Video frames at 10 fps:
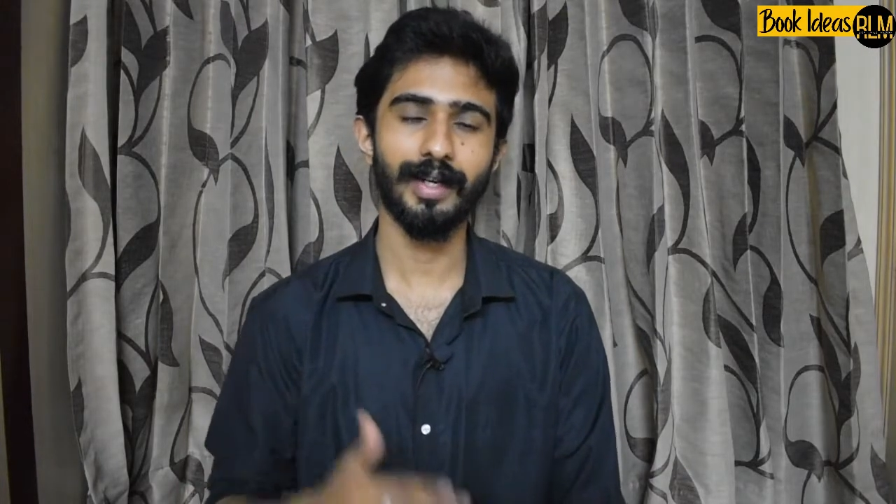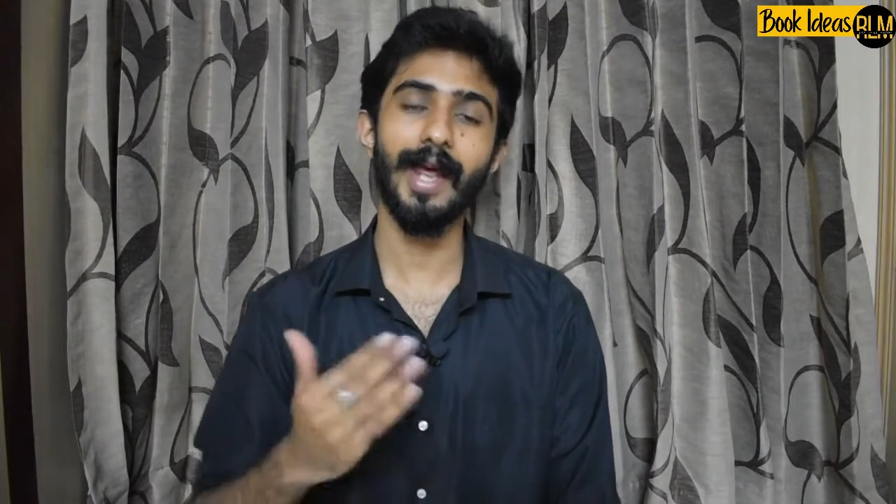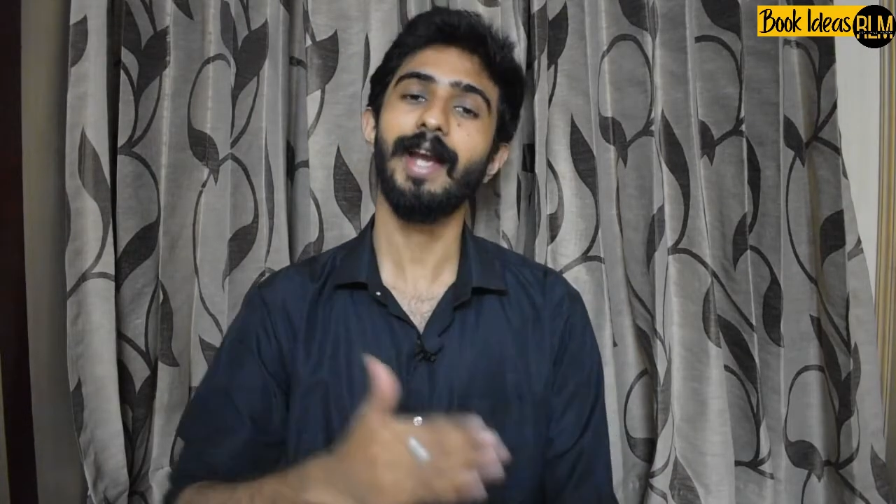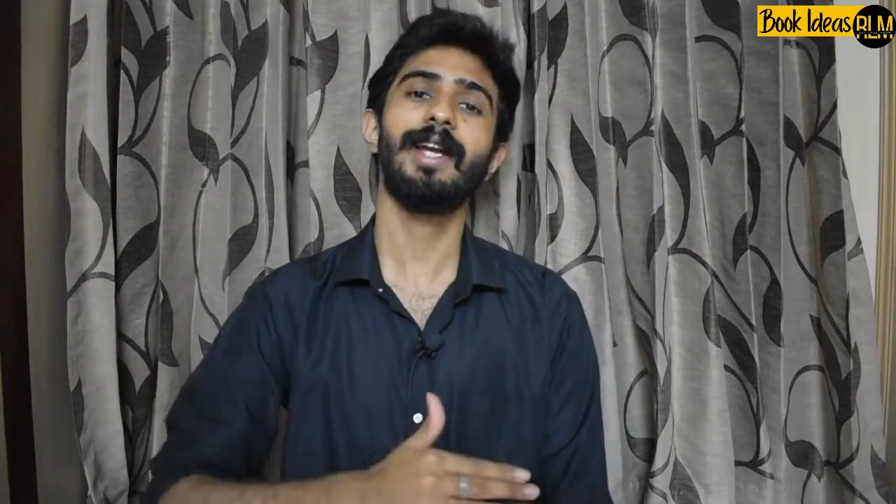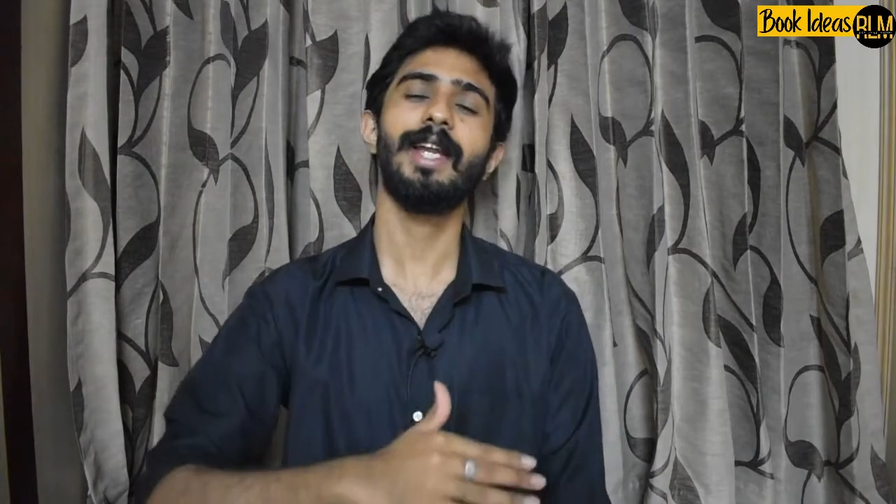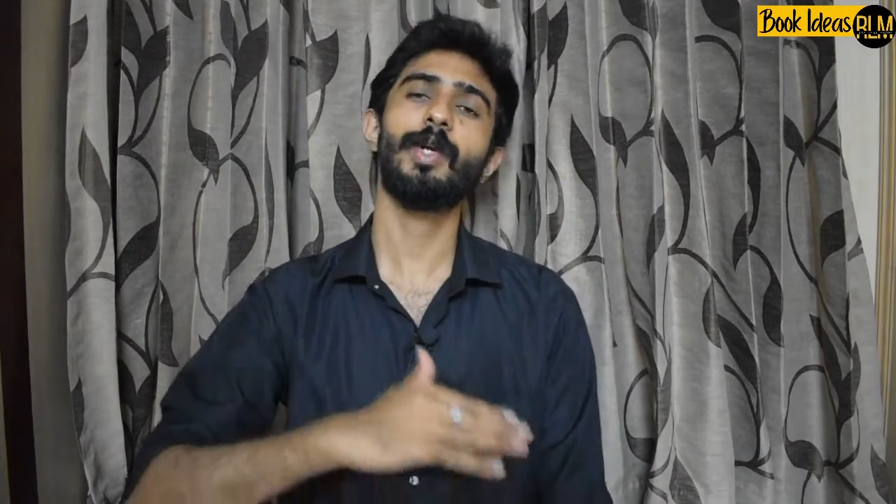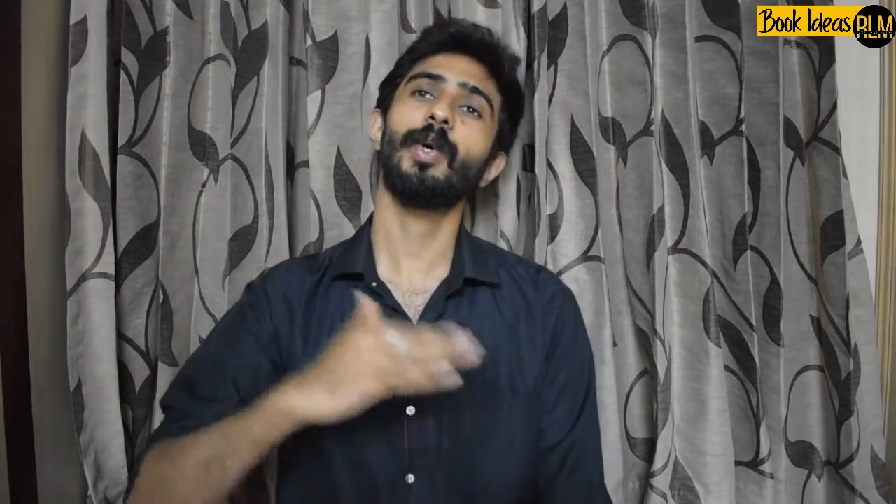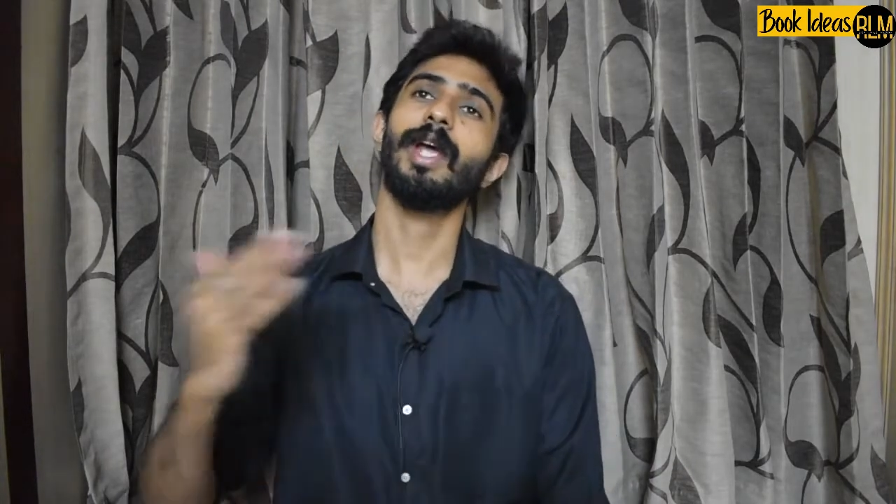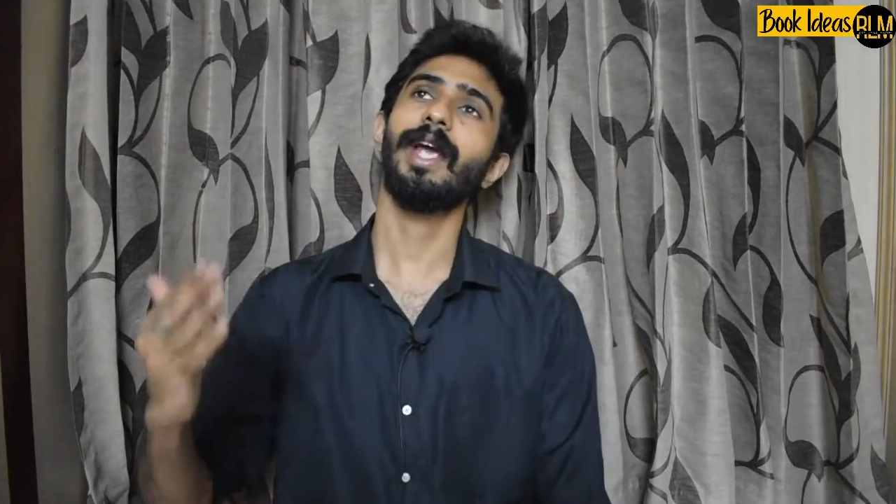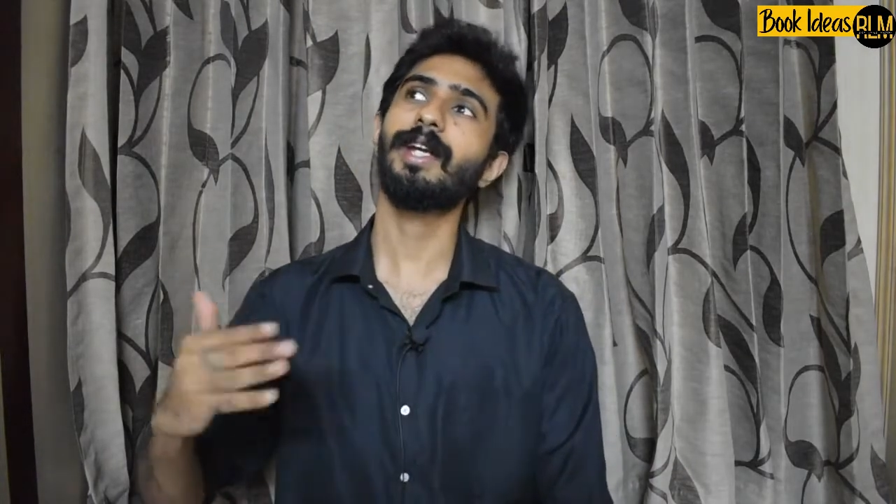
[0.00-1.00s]
ninety to
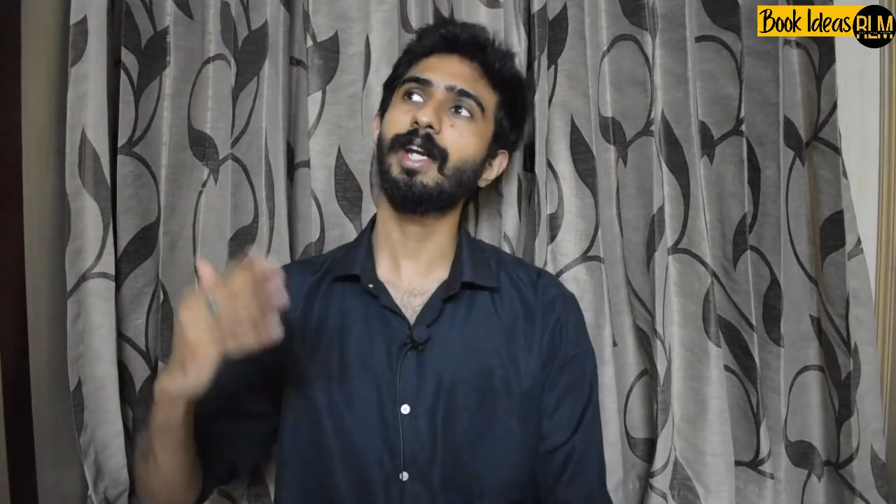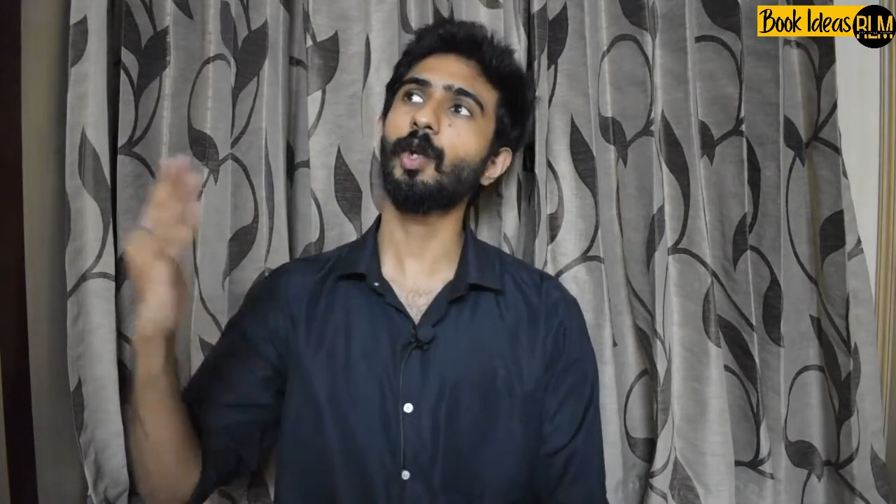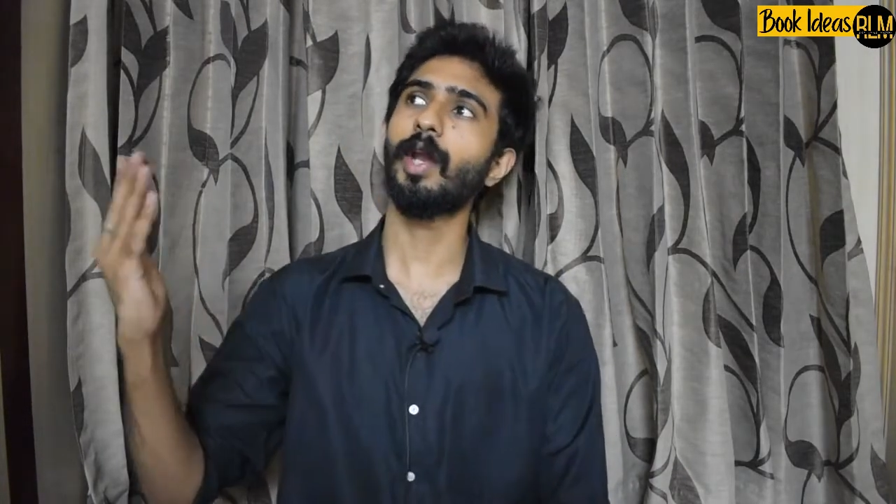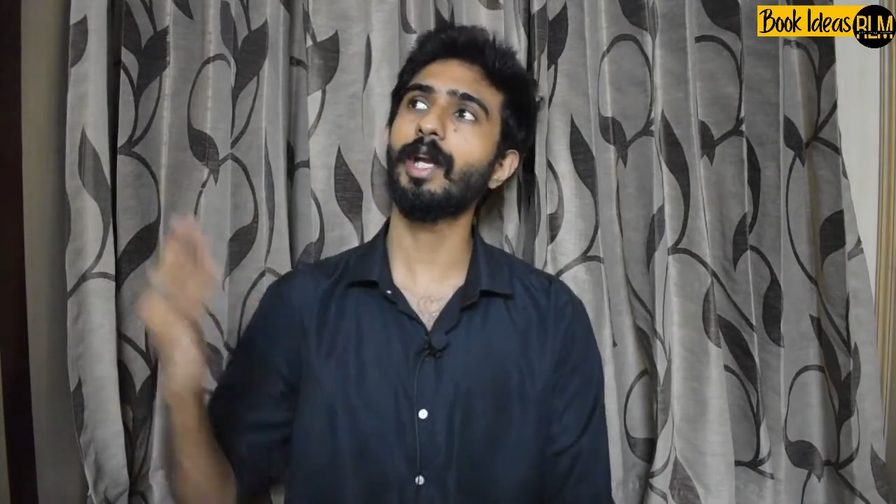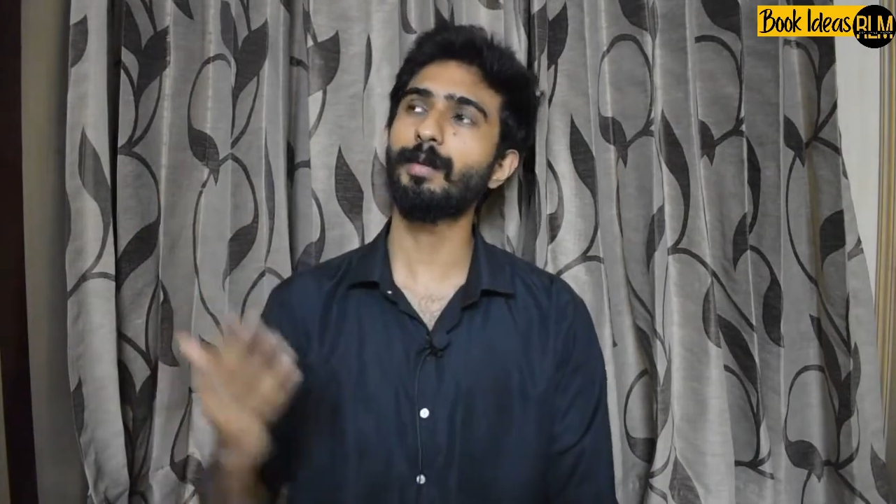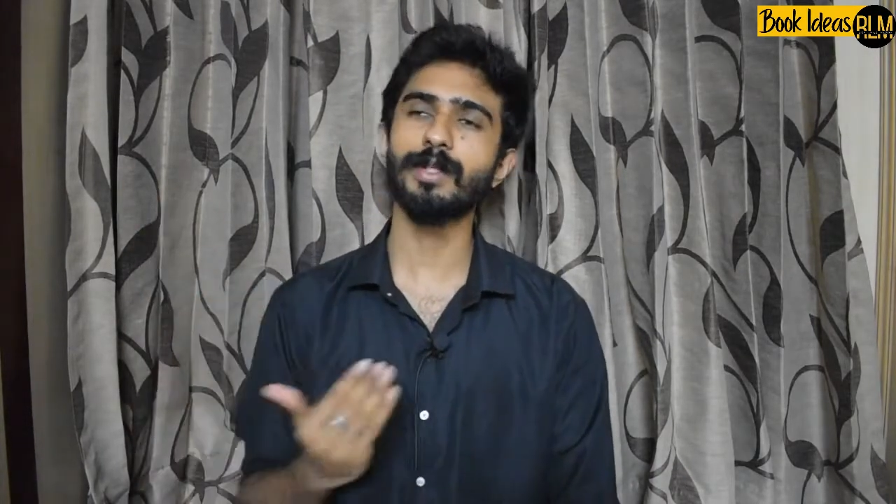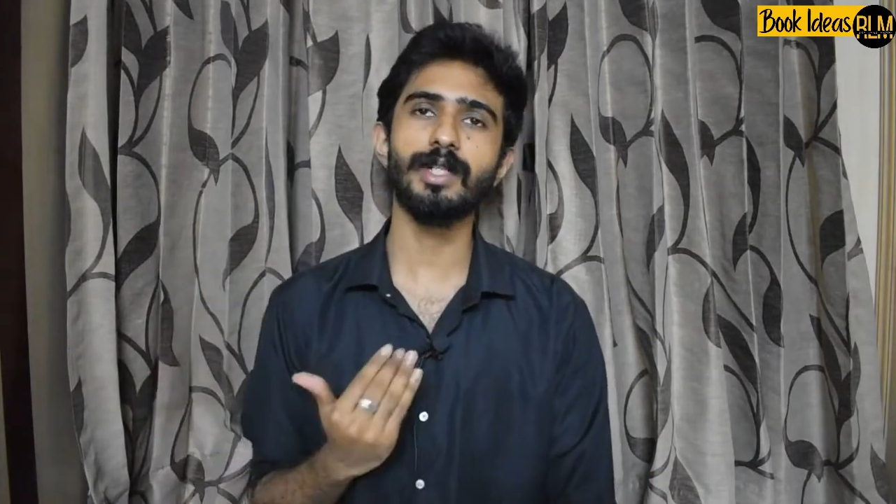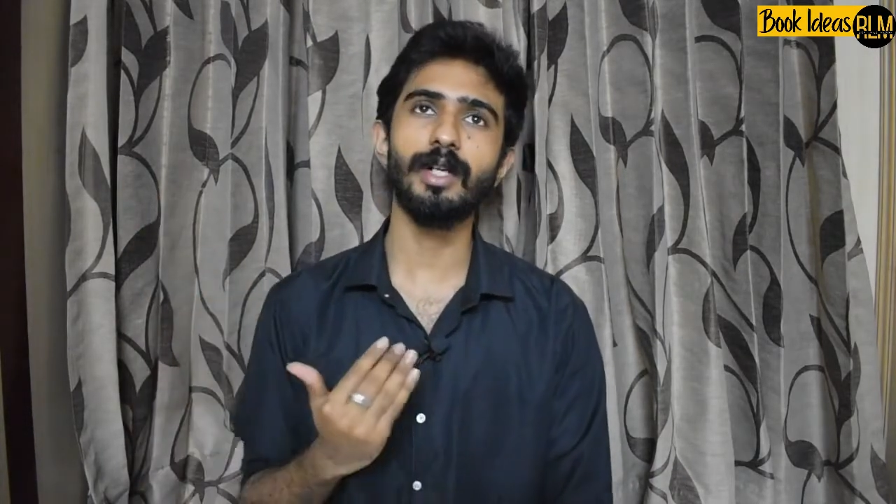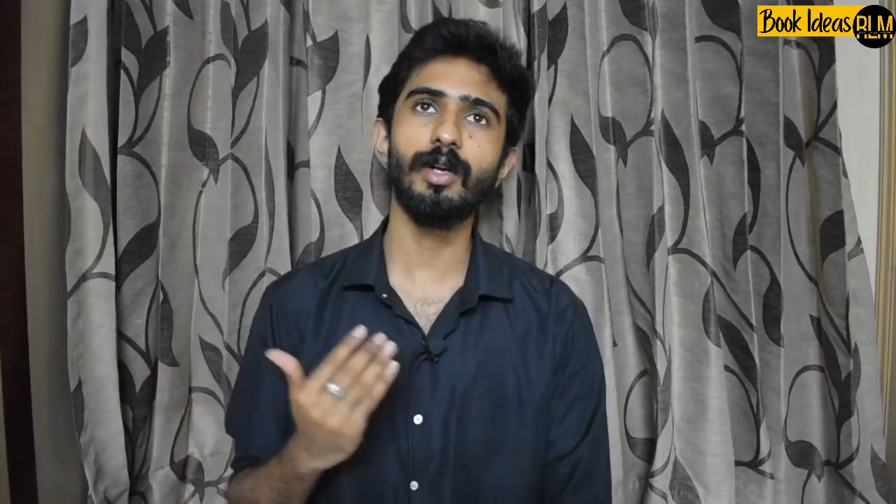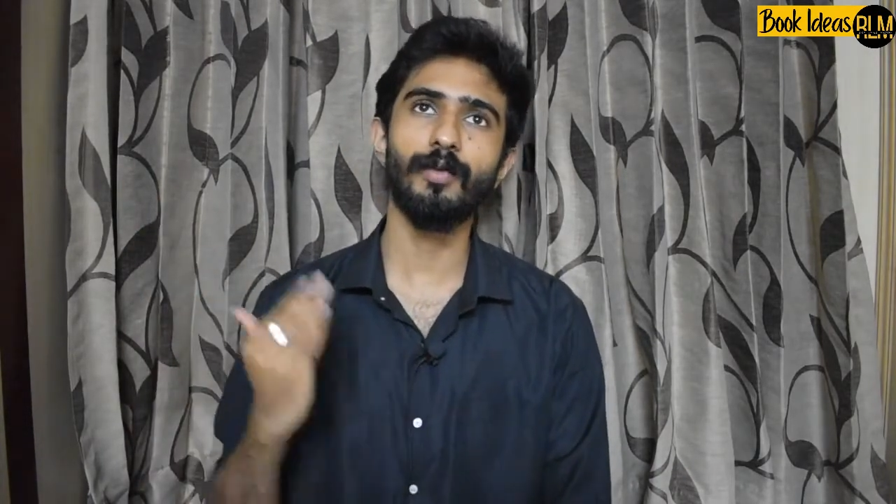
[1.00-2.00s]
eighty to ninety
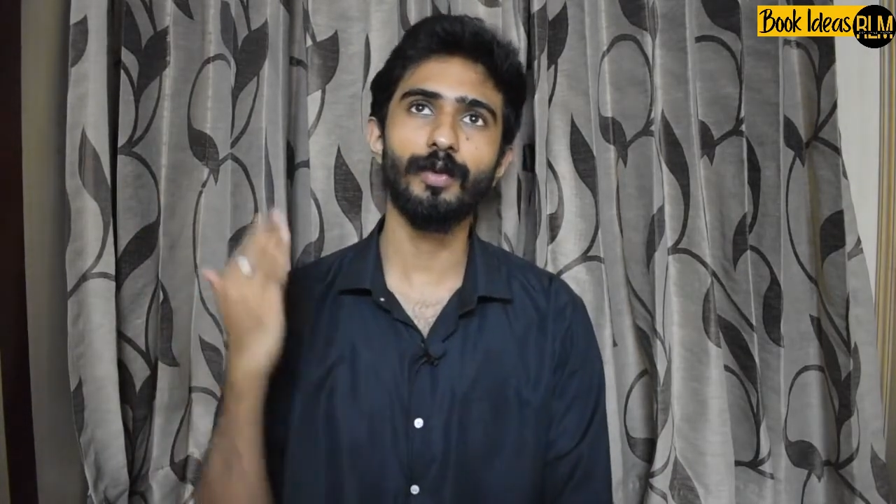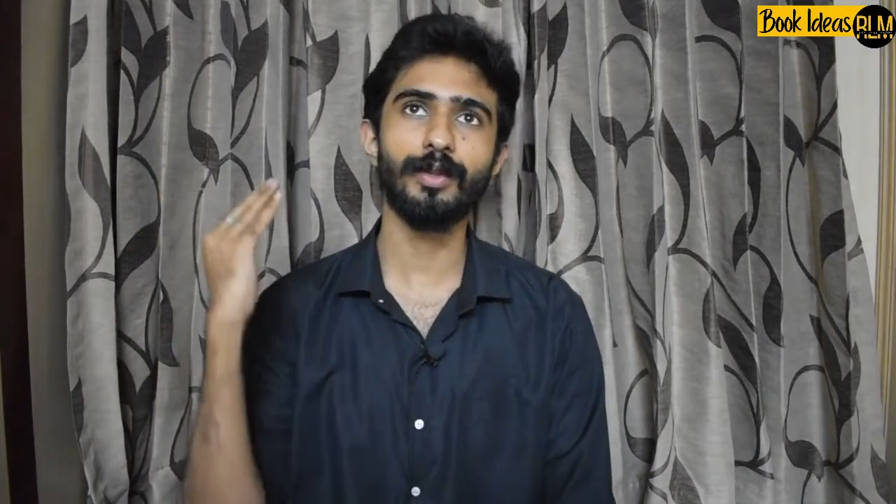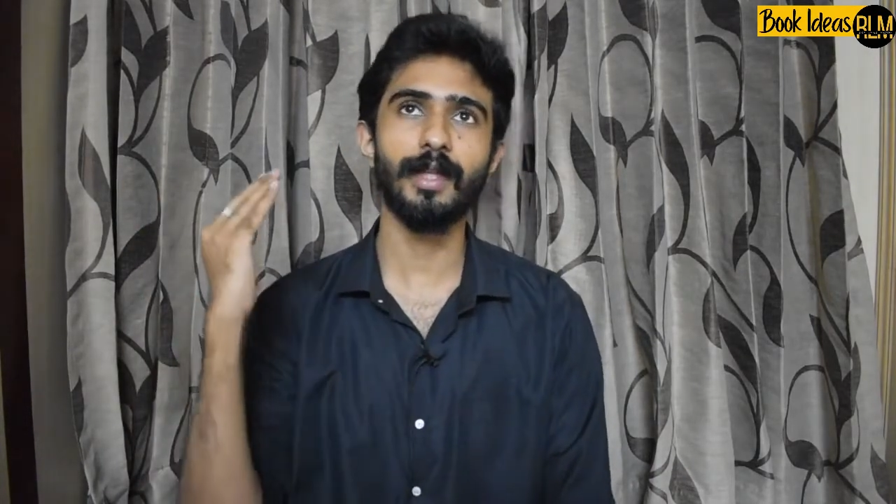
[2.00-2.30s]
percent of your